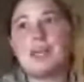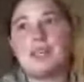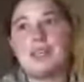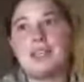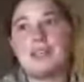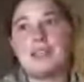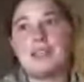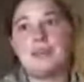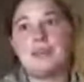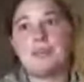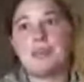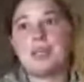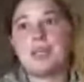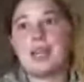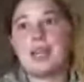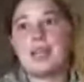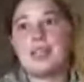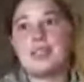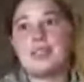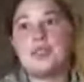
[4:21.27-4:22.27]
But I
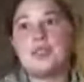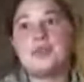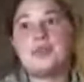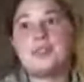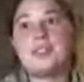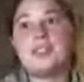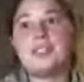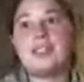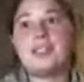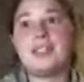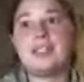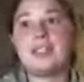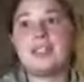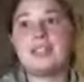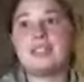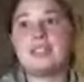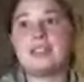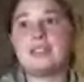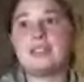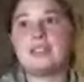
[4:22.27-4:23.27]
do see
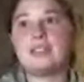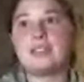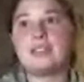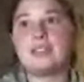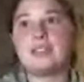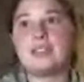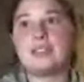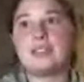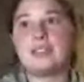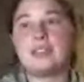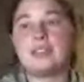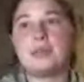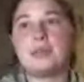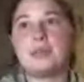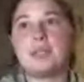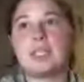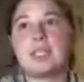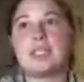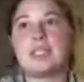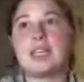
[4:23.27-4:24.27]
that,
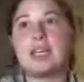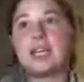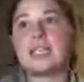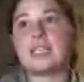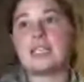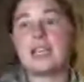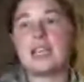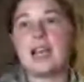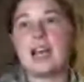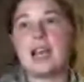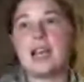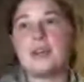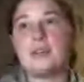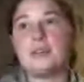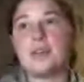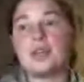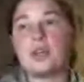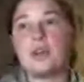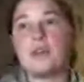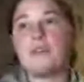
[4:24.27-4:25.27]
because like I said, I
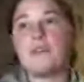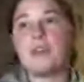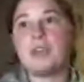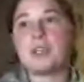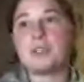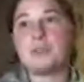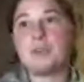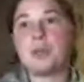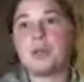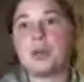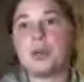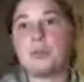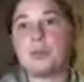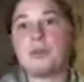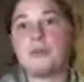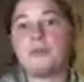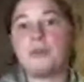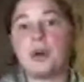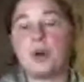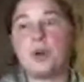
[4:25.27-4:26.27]
have it on Facebook
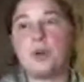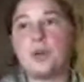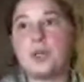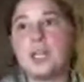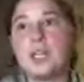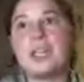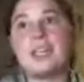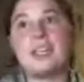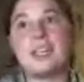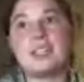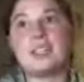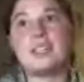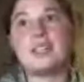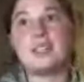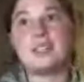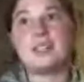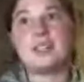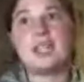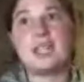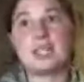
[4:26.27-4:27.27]
on my phone and it's
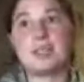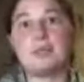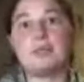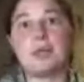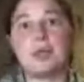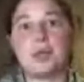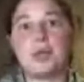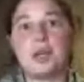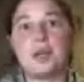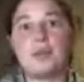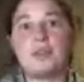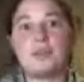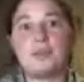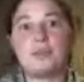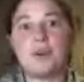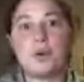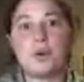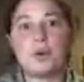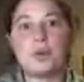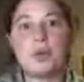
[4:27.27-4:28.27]
blurry on the
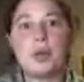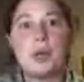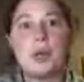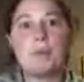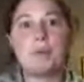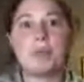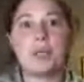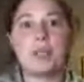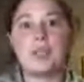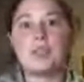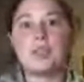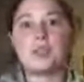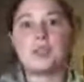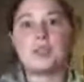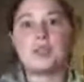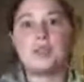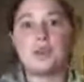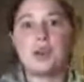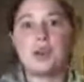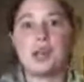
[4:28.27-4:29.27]
phone, but it looks
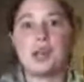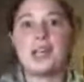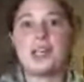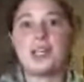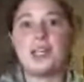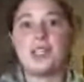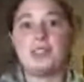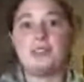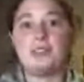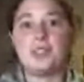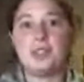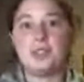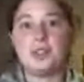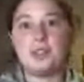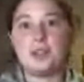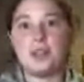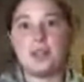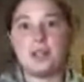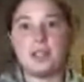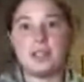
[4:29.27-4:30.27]
great
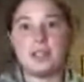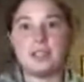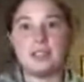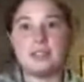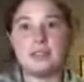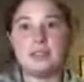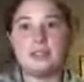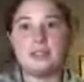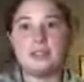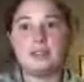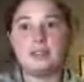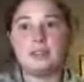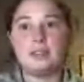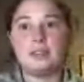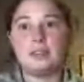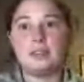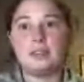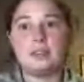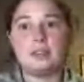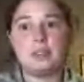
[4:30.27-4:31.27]
on
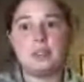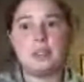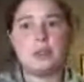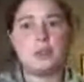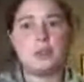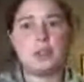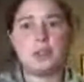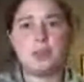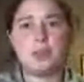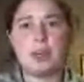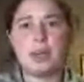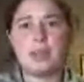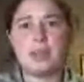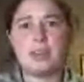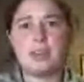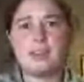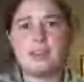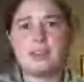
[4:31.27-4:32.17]
YouTube, I think.